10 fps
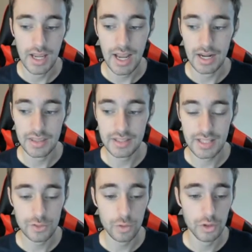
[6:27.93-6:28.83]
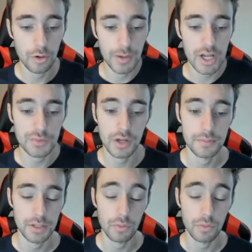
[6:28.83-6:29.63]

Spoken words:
and I think that's where Terrell Basham comes in.